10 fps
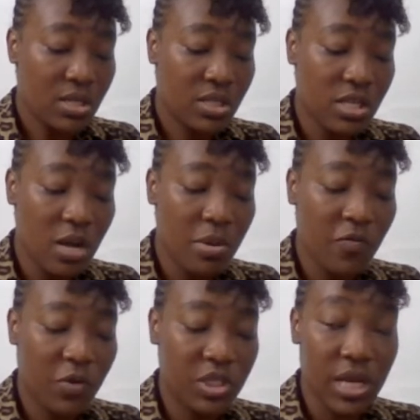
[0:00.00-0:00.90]
some
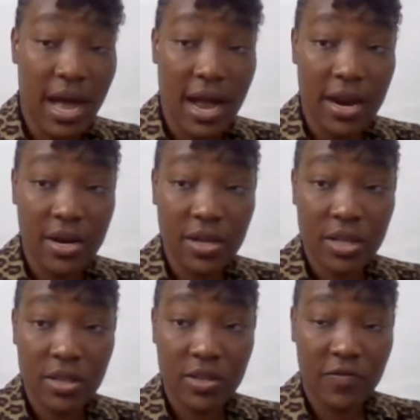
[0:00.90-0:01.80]
of which are
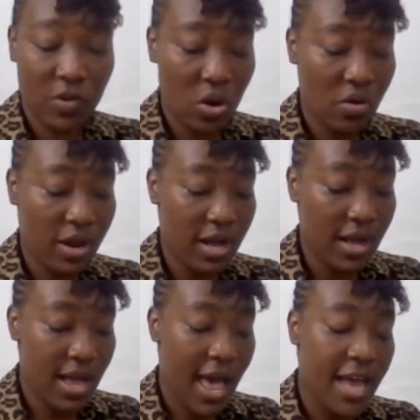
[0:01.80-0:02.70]
the flora
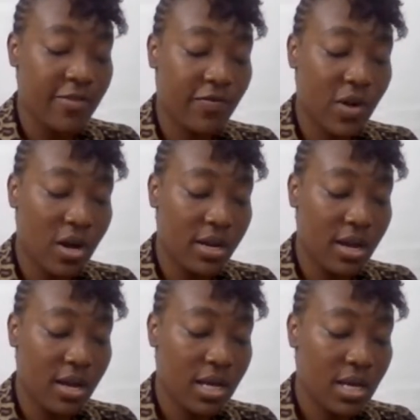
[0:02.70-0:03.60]
and
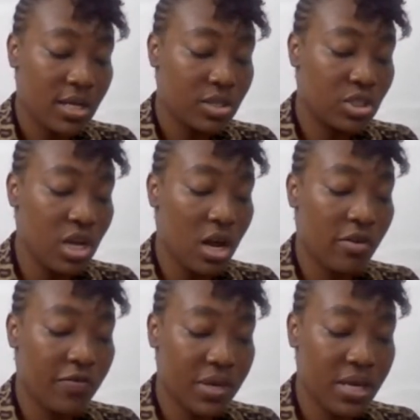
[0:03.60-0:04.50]
fauna,
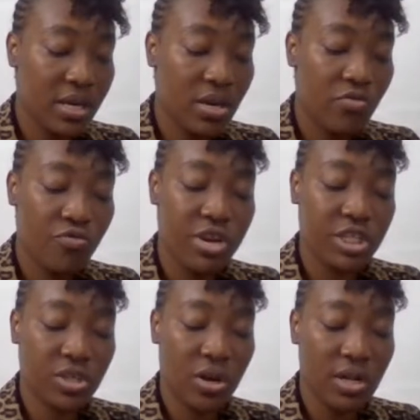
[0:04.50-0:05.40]
geography,
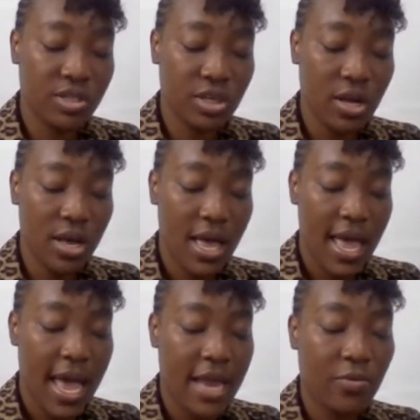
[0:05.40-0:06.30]
rich culture,
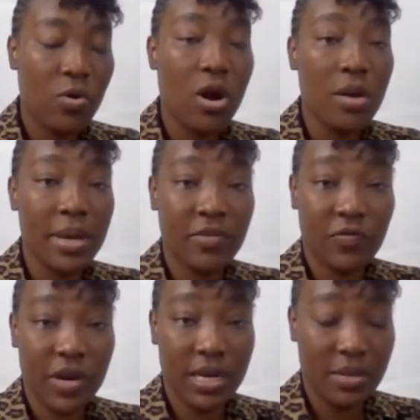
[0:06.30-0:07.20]
and warm and
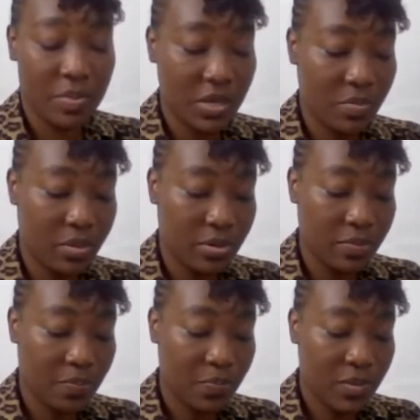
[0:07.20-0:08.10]
friendly people.
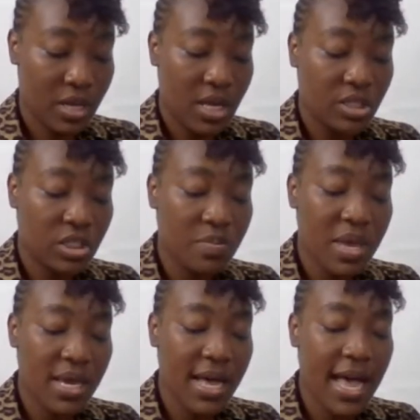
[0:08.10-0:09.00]

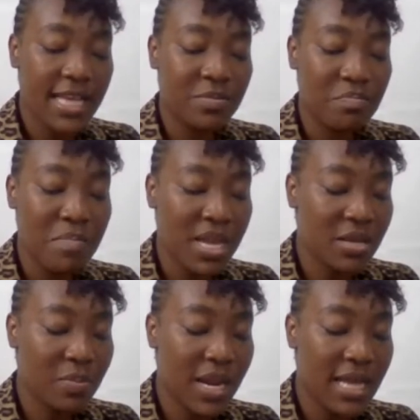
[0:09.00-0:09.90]
Jamaica has many
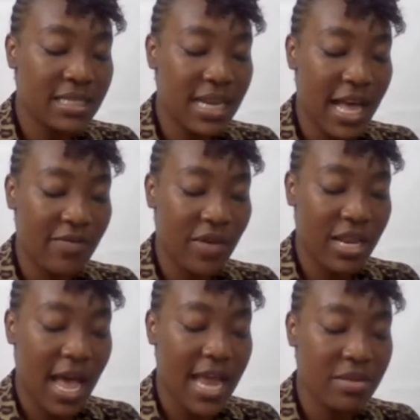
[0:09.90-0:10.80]
plant life
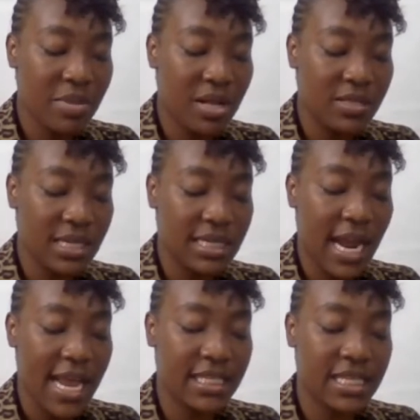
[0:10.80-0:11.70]
and animals that
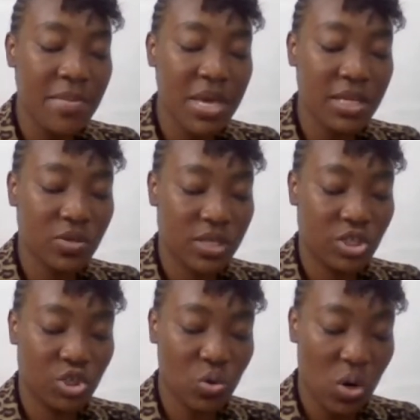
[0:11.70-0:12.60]
are endemic to its
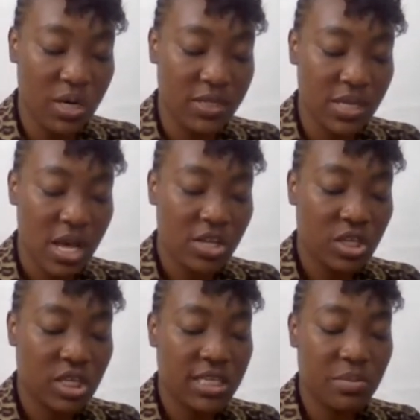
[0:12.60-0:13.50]
shores,
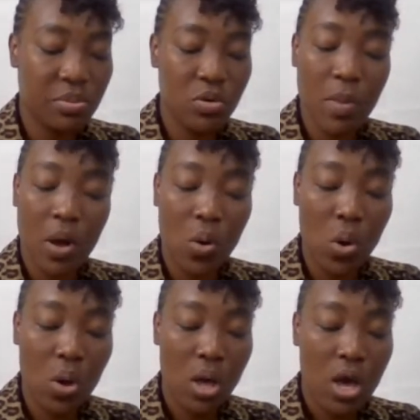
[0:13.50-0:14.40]
such as the blue
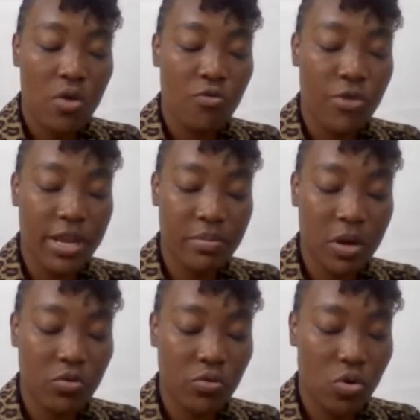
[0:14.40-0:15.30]
maho, red
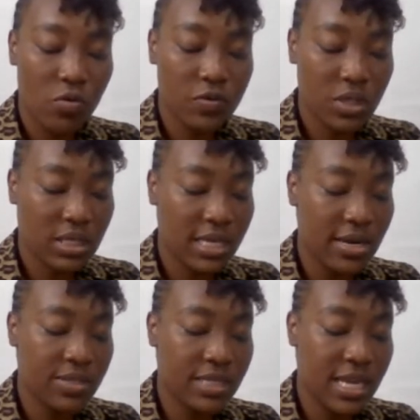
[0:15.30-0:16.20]
mangroves, yellow
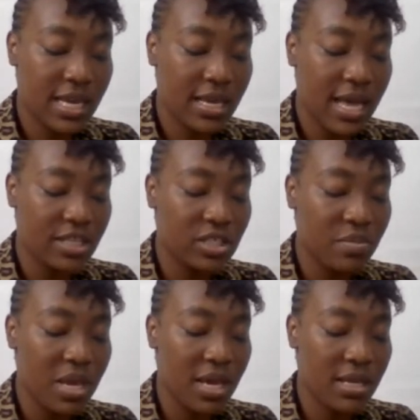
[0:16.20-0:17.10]
snake, and
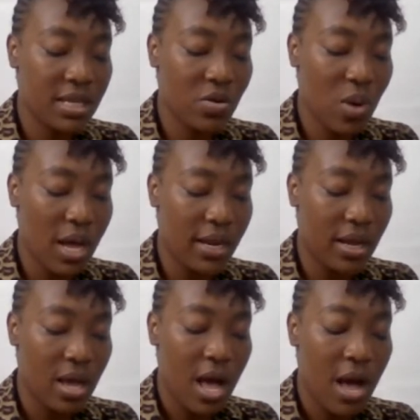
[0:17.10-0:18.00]
Jamaican iguana,
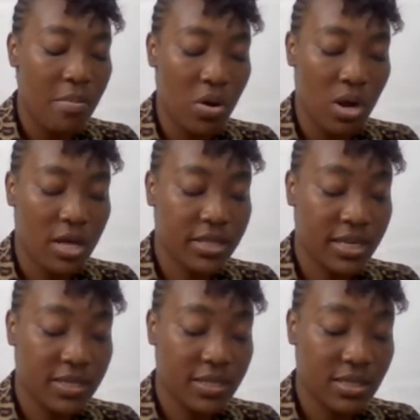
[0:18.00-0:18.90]
among
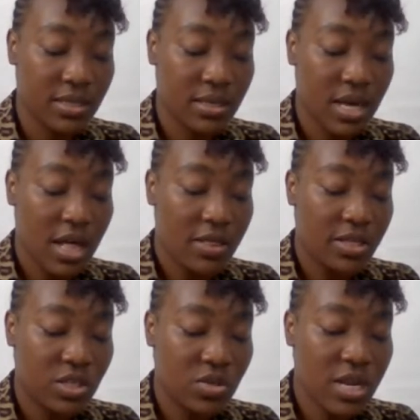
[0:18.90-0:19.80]
others. The
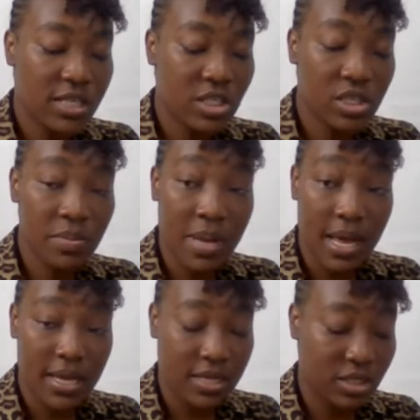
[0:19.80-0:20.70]
students
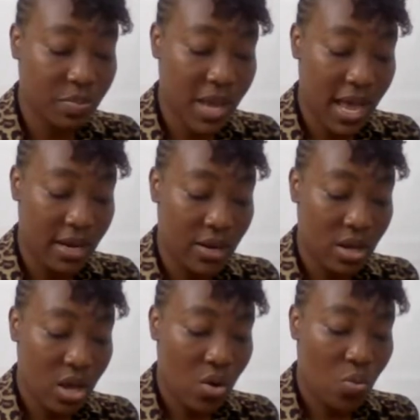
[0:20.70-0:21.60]
in Japan
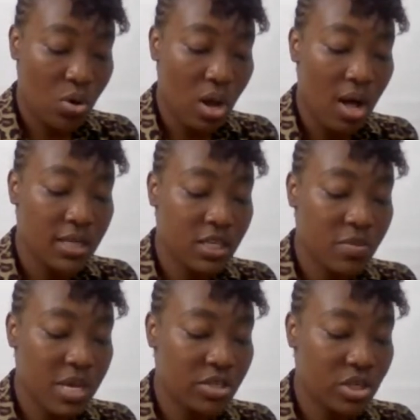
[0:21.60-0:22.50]
would also
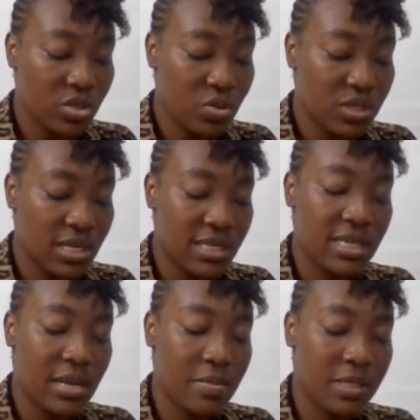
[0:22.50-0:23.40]
be introduced to
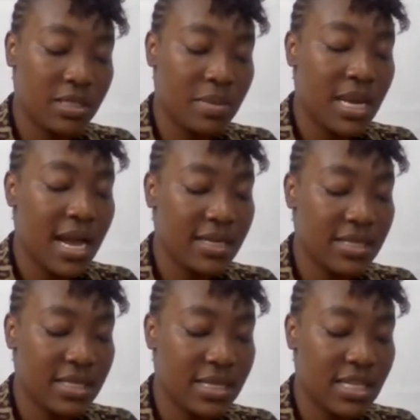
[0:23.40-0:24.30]
the
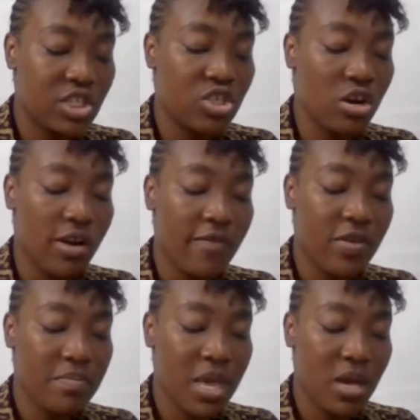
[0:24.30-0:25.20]
similarities in the
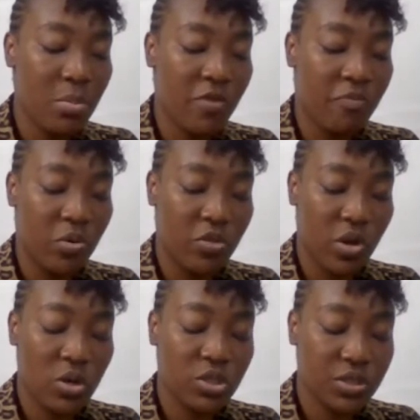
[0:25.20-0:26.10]
geographic makeup of both
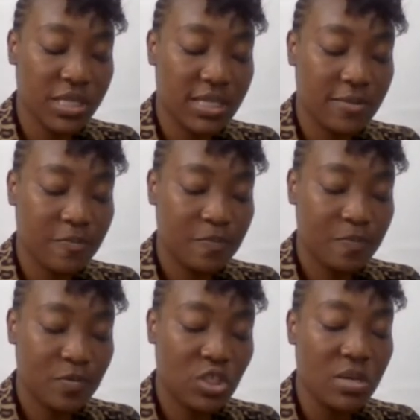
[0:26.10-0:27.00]
countries.
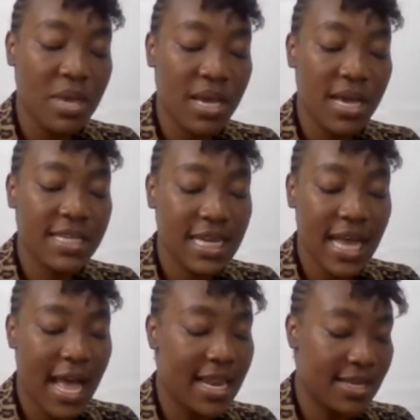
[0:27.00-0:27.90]
Jamaica is an
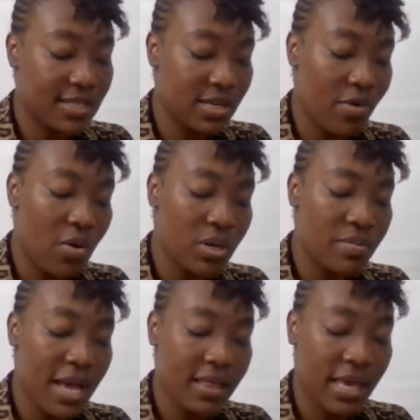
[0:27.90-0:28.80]
island surrounded
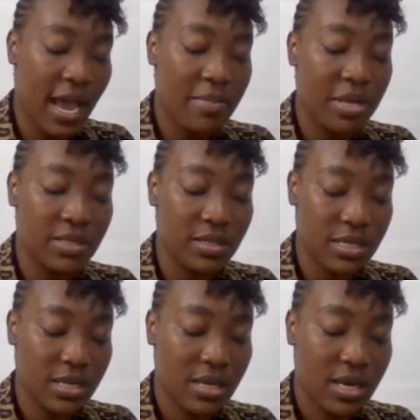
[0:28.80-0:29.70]
by the Caribbean
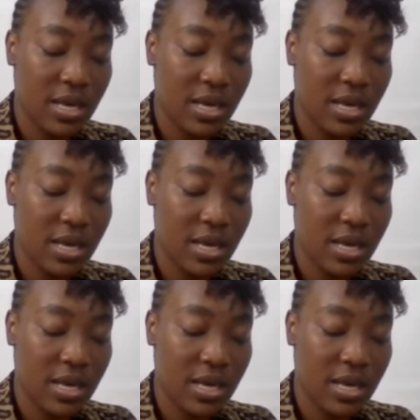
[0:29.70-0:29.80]
Sea.